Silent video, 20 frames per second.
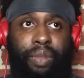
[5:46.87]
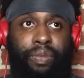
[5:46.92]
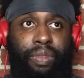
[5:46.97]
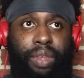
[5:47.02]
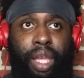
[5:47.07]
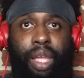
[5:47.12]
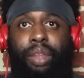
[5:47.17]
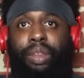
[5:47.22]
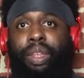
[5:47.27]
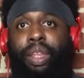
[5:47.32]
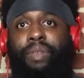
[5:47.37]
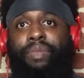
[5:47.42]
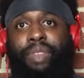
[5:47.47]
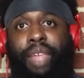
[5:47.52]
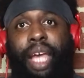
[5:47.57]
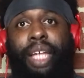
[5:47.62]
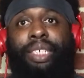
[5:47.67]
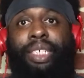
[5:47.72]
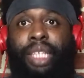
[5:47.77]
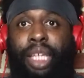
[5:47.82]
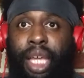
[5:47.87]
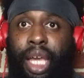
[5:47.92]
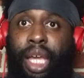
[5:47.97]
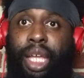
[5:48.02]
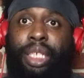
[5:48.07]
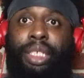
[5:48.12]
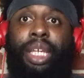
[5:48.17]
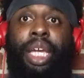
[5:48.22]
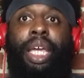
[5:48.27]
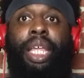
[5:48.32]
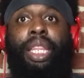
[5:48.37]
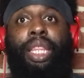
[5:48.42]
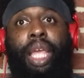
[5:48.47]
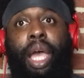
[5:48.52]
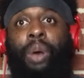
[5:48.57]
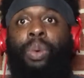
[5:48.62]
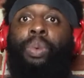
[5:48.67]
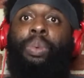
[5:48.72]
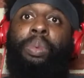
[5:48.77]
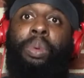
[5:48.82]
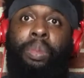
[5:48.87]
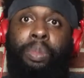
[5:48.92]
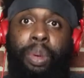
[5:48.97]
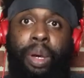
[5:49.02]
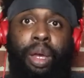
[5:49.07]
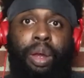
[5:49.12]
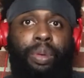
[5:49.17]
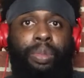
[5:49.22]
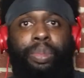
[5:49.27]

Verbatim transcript: If they, if that's the case, that would be better.